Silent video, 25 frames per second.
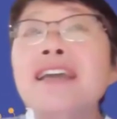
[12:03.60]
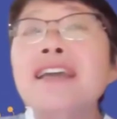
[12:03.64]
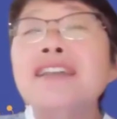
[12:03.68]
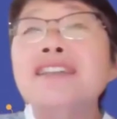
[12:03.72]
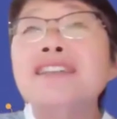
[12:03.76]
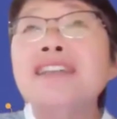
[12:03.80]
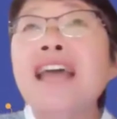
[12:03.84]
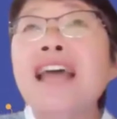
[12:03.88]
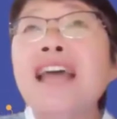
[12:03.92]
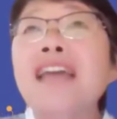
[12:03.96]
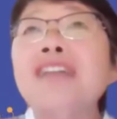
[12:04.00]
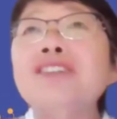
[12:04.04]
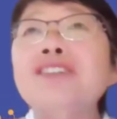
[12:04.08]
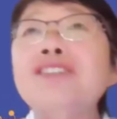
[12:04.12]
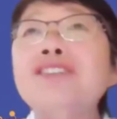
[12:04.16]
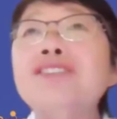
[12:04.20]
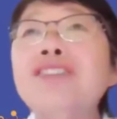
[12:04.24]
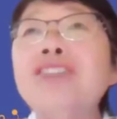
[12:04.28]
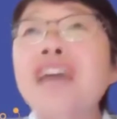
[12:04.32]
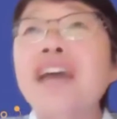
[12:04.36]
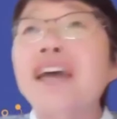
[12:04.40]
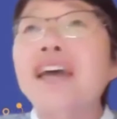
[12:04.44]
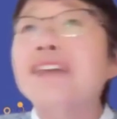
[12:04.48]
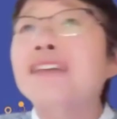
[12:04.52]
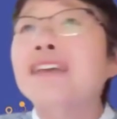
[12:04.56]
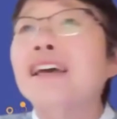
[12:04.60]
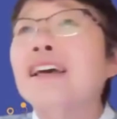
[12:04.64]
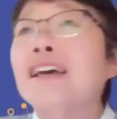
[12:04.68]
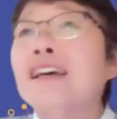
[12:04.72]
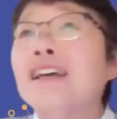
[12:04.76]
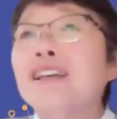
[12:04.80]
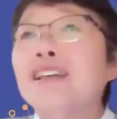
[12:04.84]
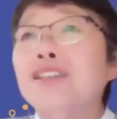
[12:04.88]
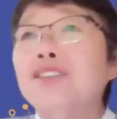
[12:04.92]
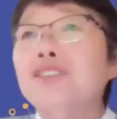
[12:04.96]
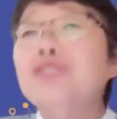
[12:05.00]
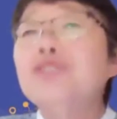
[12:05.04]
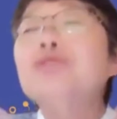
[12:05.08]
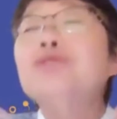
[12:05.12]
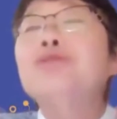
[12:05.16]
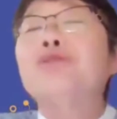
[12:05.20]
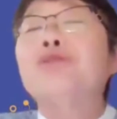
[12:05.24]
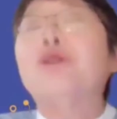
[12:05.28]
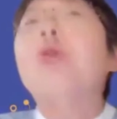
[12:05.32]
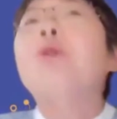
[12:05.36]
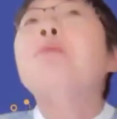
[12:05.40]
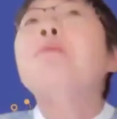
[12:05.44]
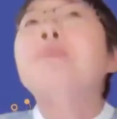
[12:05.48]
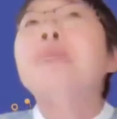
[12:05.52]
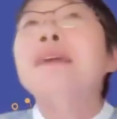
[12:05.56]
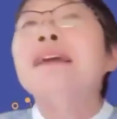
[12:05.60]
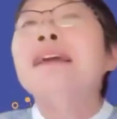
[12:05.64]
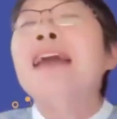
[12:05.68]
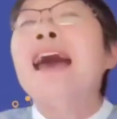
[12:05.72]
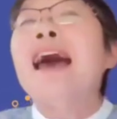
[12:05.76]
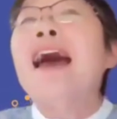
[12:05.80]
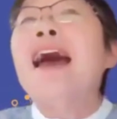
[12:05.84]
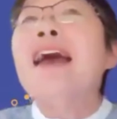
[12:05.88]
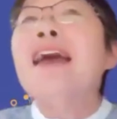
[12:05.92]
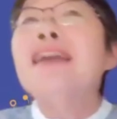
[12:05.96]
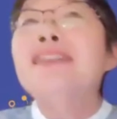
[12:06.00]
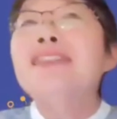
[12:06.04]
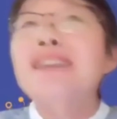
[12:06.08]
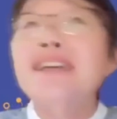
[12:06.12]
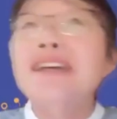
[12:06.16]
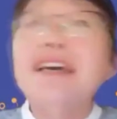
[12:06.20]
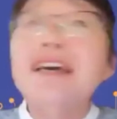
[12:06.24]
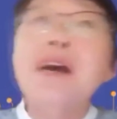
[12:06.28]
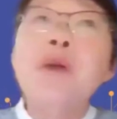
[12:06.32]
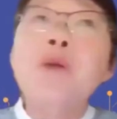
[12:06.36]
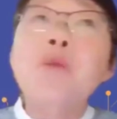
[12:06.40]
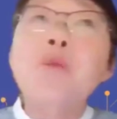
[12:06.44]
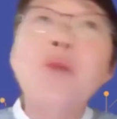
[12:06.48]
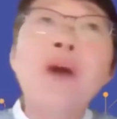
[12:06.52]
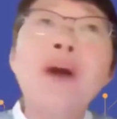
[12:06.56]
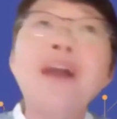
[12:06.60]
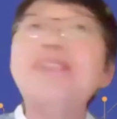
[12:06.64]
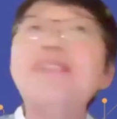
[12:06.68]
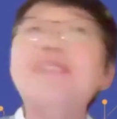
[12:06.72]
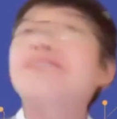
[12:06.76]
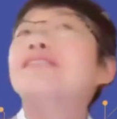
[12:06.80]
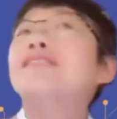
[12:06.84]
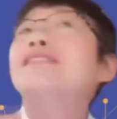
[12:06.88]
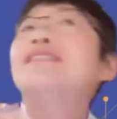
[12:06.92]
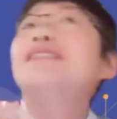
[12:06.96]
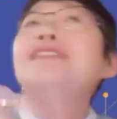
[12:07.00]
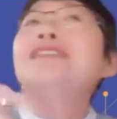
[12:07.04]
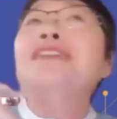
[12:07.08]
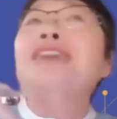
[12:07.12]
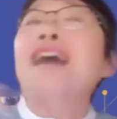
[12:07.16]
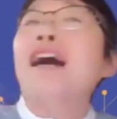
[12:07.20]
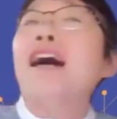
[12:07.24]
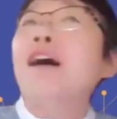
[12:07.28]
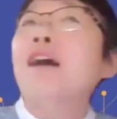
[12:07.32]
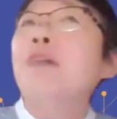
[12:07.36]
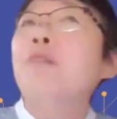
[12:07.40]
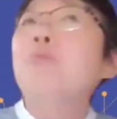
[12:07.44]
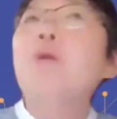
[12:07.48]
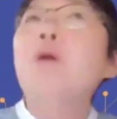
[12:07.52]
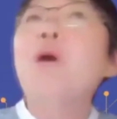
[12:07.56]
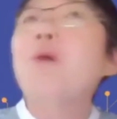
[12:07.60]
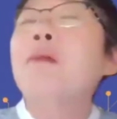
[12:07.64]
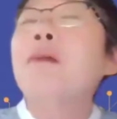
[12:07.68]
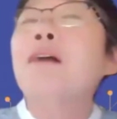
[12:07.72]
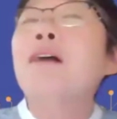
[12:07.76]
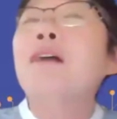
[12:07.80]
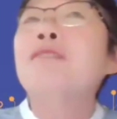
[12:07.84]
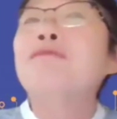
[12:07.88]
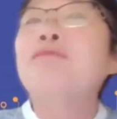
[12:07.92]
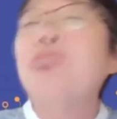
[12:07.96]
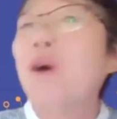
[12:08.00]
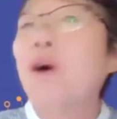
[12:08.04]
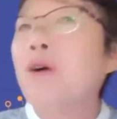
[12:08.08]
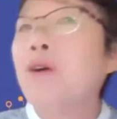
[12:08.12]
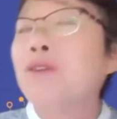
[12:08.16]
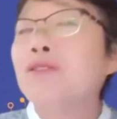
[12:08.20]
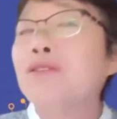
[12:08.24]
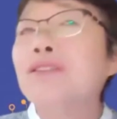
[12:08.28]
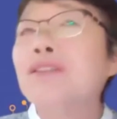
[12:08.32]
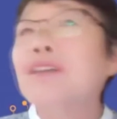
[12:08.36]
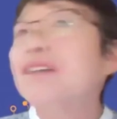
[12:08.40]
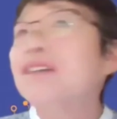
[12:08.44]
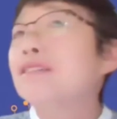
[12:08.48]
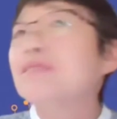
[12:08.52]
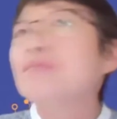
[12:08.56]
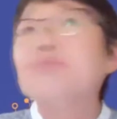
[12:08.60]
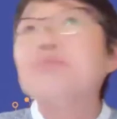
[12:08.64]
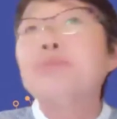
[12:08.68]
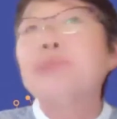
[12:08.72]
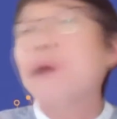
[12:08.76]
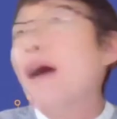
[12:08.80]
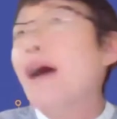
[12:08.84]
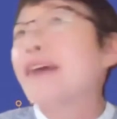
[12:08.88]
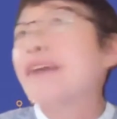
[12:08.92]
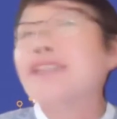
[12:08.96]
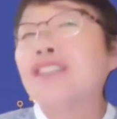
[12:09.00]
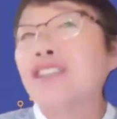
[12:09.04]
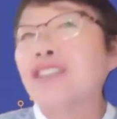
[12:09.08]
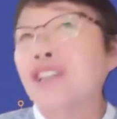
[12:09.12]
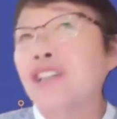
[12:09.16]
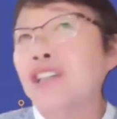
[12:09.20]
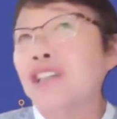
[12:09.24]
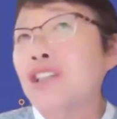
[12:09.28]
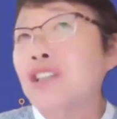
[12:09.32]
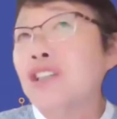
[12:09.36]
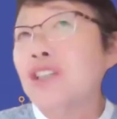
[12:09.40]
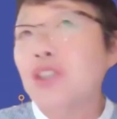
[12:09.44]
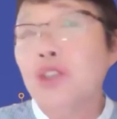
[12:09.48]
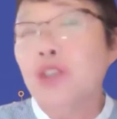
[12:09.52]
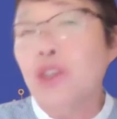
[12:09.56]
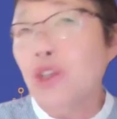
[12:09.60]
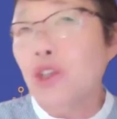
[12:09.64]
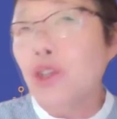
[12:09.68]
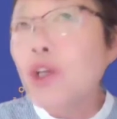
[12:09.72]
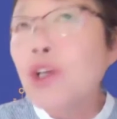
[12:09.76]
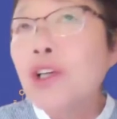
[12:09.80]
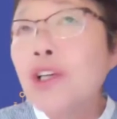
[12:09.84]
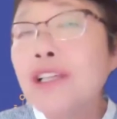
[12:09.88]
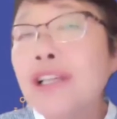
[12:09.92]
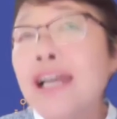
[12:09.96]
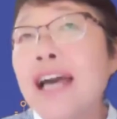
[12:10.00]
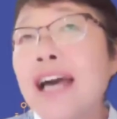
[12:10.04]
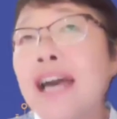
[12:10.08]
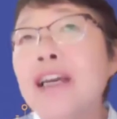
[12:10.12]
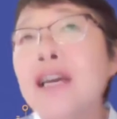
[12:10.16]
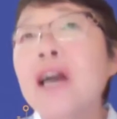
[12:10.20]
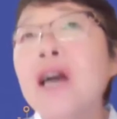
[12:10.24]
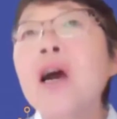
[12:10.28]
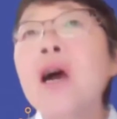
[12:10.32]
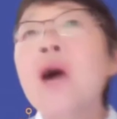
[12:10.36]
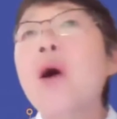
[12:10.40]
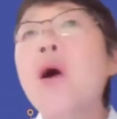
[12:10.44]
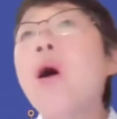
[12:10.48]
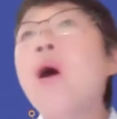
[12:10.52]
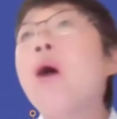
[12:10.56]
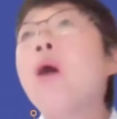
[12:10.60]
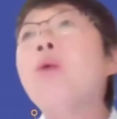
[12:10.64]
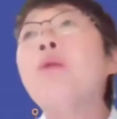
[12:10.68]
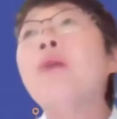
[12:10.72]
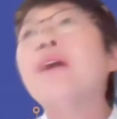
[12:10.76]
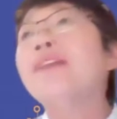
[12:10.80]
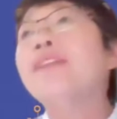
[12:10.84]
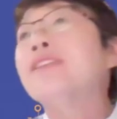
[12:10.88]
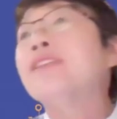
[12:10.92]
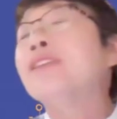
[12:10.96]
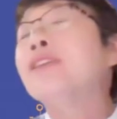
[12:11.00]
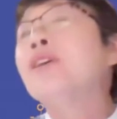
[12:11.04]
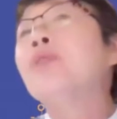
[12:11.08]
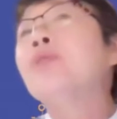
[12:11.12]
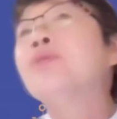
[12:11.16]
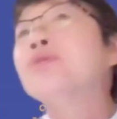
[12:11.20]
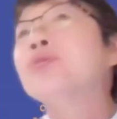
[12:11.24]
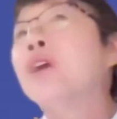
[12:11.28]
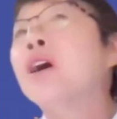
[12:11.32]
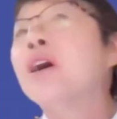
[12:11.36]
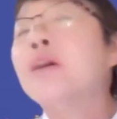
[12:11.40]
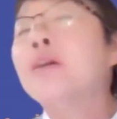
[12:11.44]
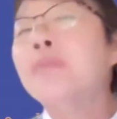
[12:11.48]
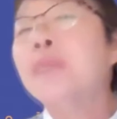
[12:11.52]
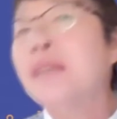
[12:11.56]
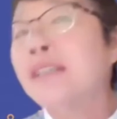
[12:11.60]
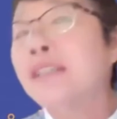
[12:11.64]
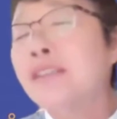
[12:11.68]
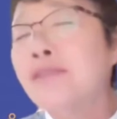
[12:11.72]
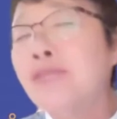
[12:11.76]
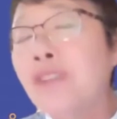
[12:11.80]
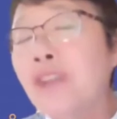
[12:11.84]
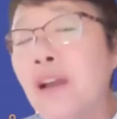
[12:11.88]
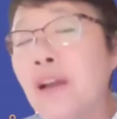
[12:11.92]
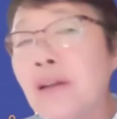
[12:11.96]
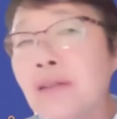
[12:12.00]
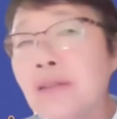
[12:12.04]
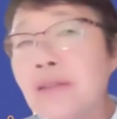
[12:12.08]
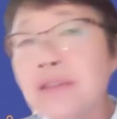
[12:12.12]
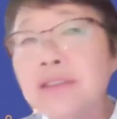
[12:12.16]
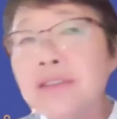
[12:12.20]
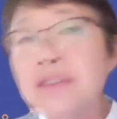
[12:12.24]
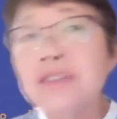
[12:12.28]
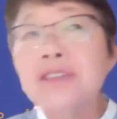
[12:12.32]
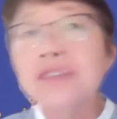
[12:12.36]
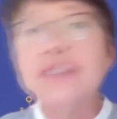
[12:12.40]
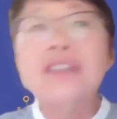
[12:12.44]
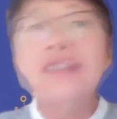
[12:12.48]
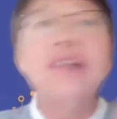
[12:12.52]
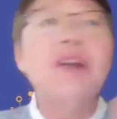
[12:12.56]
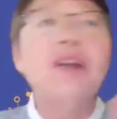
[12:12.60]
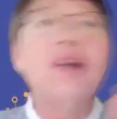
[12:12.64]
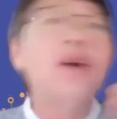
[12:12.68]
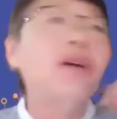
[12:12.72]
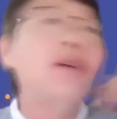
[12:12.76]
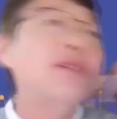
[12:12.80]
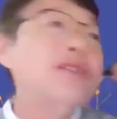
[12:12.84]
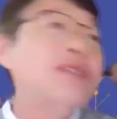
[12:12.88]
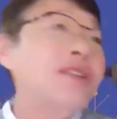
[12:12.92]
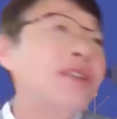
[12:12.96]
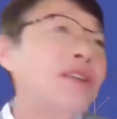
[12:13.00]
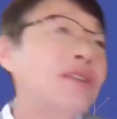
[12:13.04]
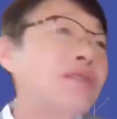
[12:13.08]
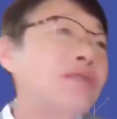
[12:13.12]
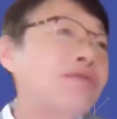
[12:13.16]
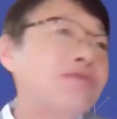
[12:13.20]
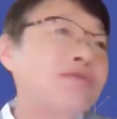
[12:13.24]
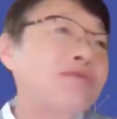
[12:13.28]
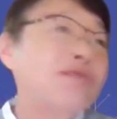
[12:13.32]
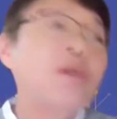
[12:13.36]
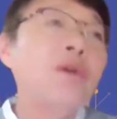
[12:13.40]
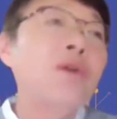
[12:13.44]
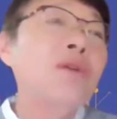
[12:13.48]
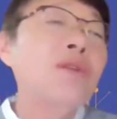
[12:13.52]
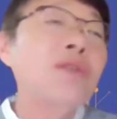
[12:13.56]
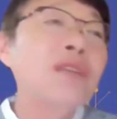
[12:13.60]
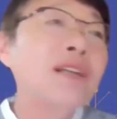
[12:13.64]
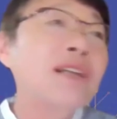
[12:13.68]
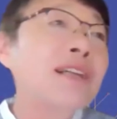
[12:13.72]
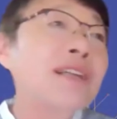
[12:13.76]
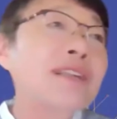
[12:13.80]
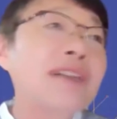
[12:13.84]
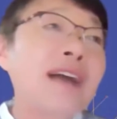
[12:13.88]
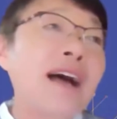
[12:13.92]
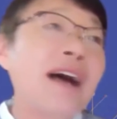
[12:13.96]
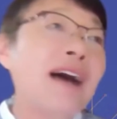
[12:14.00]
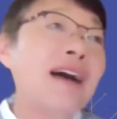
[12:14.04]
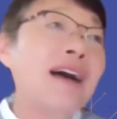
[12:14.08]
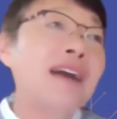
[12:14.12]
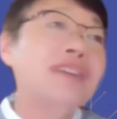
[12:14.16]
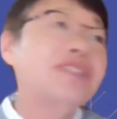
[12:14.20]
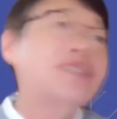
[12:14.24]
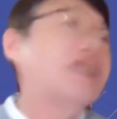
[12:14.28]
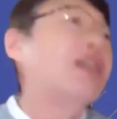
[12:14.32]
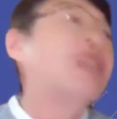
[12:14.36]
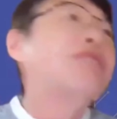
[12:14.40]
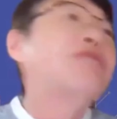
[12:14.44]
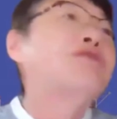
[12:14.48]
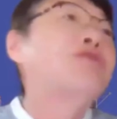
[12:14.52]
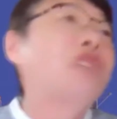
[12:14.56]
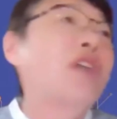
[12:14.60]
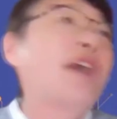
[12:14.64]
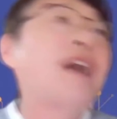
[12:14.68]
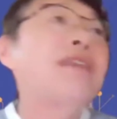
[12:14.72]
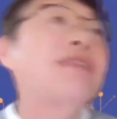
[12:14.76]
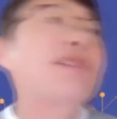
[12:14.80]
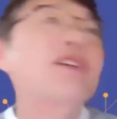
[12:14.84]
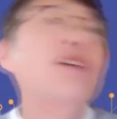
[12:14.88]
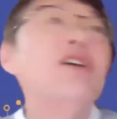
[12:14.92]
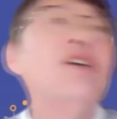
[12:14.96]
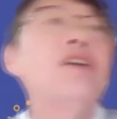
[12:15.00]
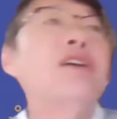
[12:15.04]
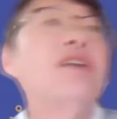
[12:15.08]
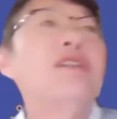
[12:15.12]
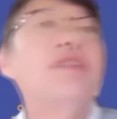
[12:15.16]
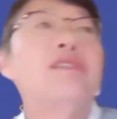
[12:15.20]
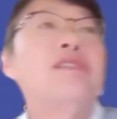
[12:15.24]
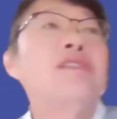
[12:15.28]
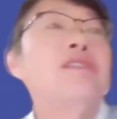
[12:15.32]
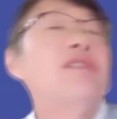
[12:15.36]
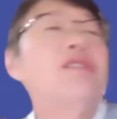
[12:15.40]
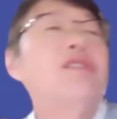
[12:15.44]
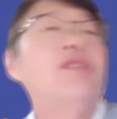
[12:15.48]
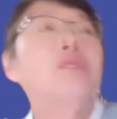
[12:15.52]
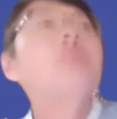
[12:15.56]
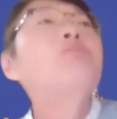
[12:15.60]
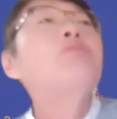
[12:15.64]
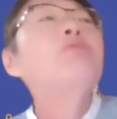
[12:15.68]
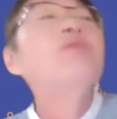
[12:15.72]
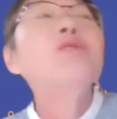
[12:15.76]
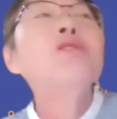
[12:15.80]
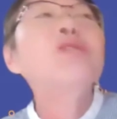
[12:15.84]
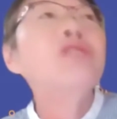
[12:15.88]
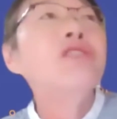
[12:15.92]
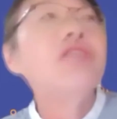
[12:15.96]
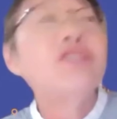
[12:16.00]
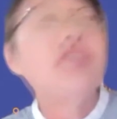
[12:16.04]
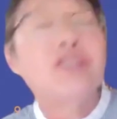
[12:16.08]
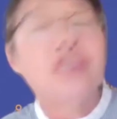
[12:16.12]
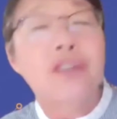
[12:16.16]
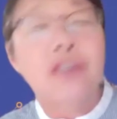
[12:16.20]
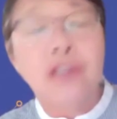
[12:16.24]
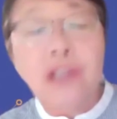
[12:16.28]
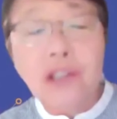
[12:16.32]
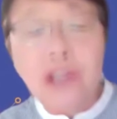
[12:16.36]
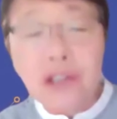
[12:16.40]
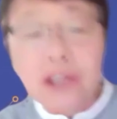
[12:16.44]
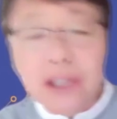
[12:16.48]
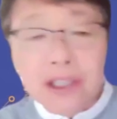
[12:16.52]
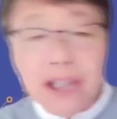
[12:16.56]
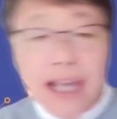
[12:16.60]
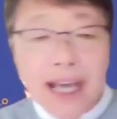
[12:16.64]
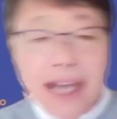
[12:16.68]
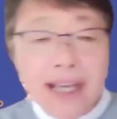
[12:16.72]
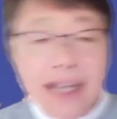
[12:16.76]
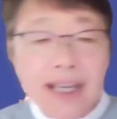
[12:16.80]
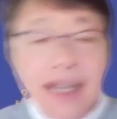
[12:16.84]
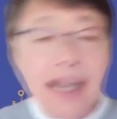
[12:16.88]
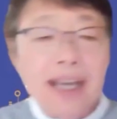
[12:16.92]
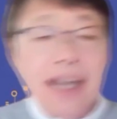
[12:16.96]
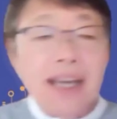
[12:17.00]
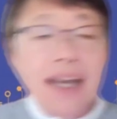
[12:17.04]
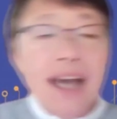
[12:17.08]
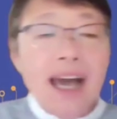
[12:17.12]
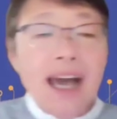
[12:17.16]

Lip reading: It's not like you had the utopian idea what the mobile phone processor should look like, or what the autonomous vehicles, the full self-driving computer should look like.